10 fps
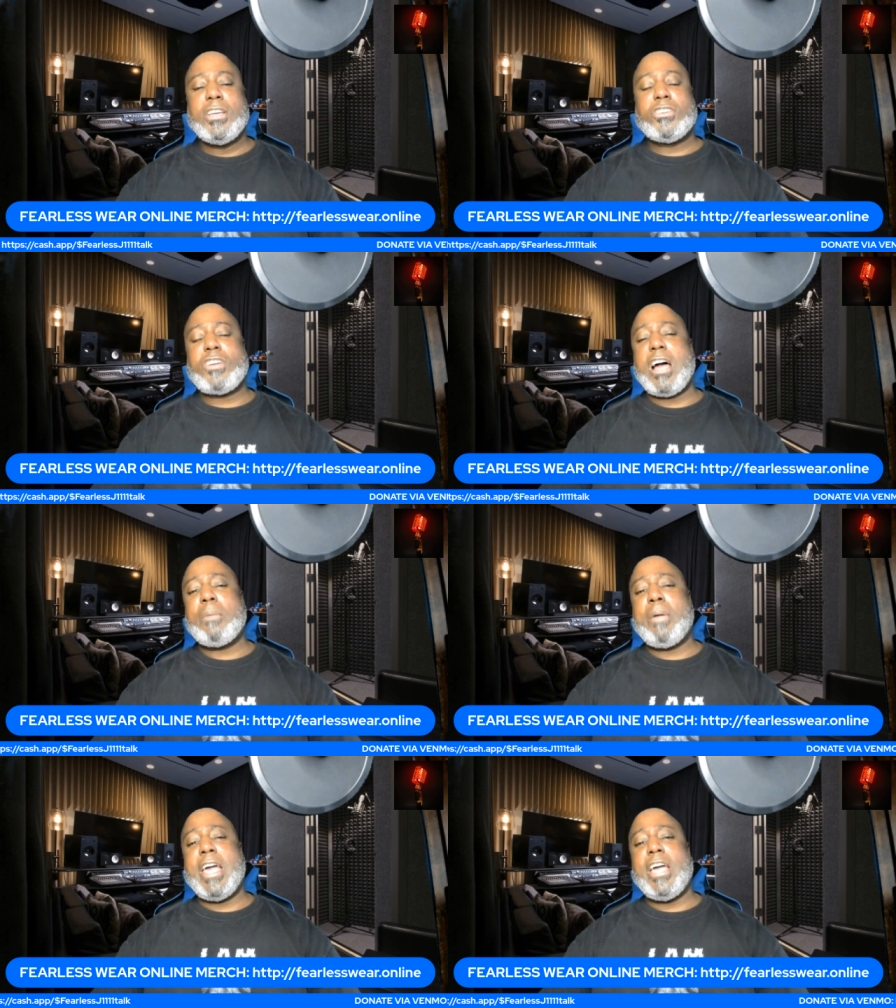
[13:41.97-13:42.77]

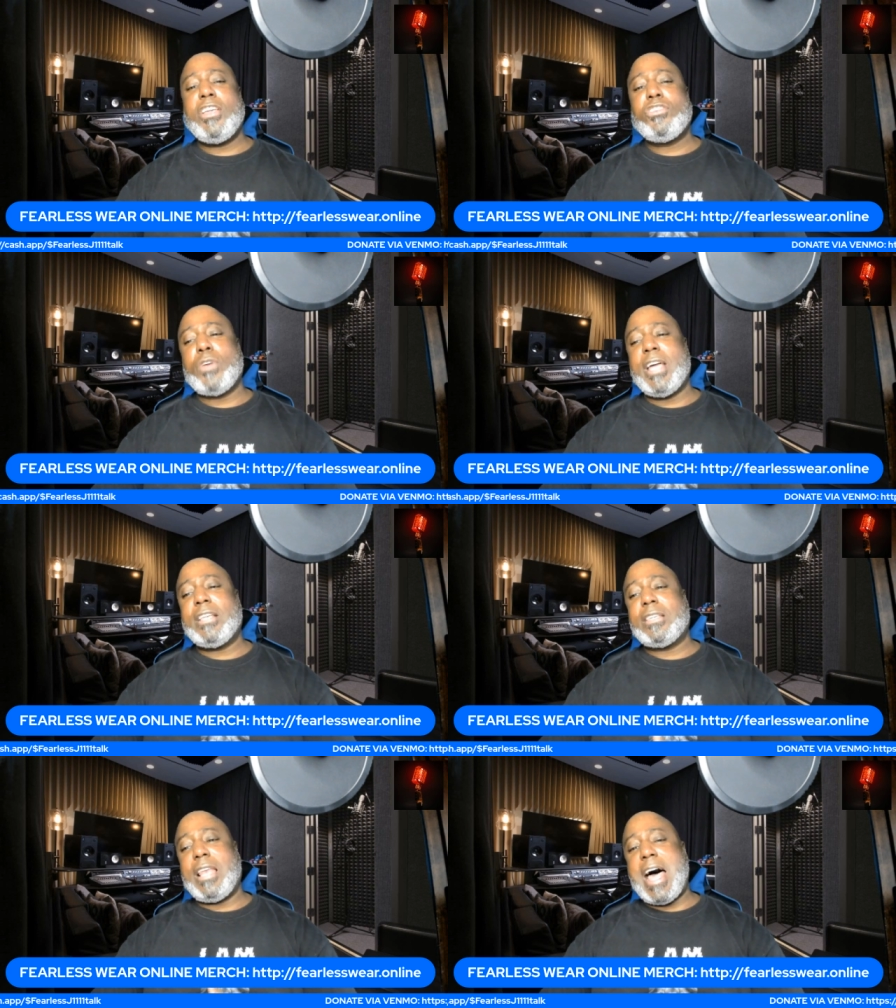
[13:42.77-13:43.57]
Charlemagne
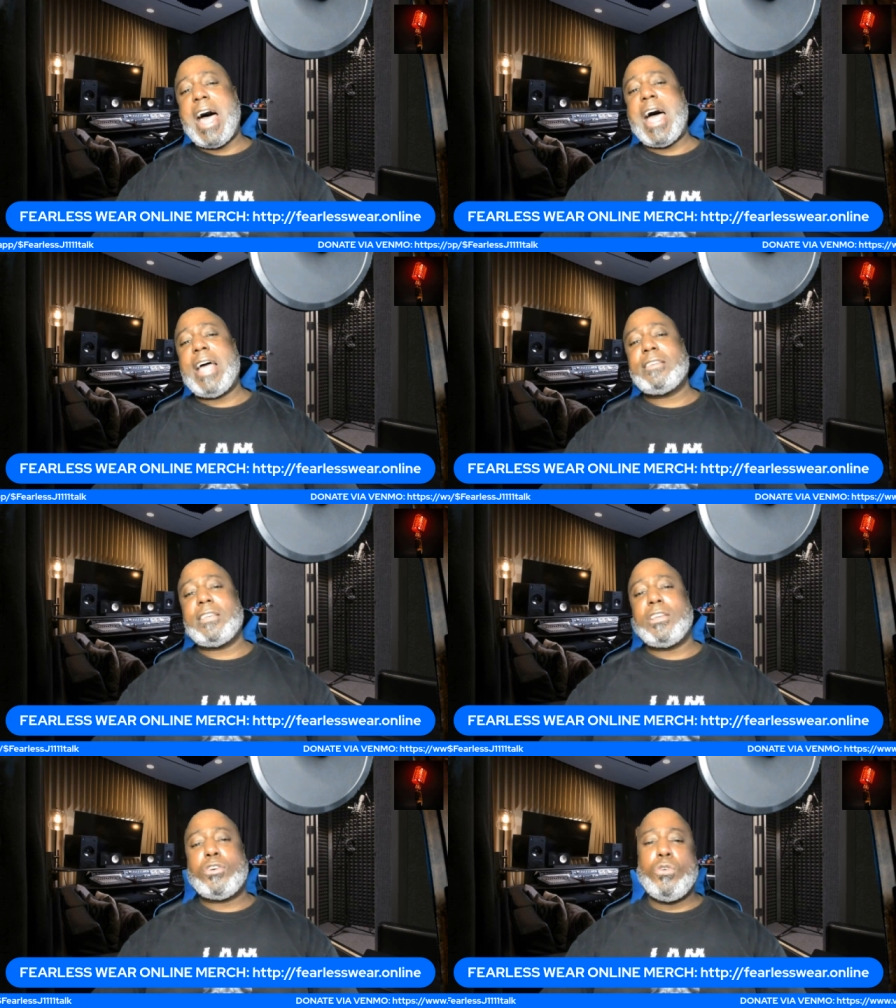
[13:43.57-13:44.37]
drank the lies
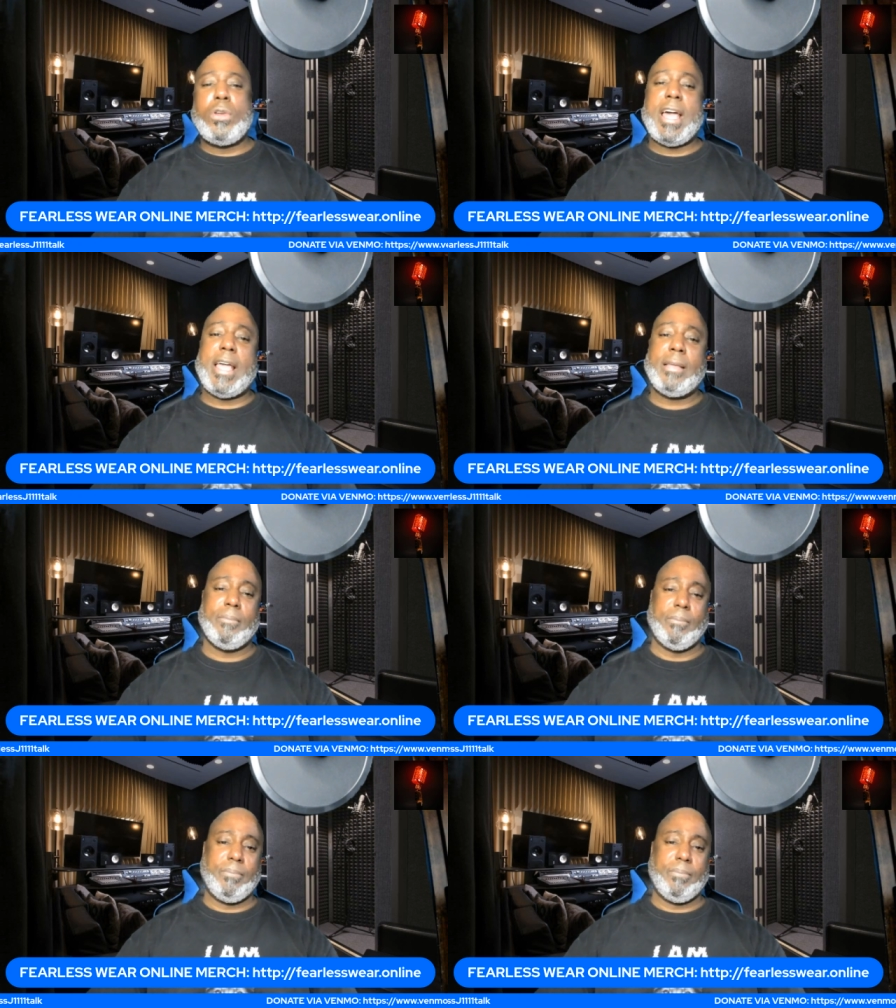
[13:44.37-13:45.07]
and the Kool-Aid,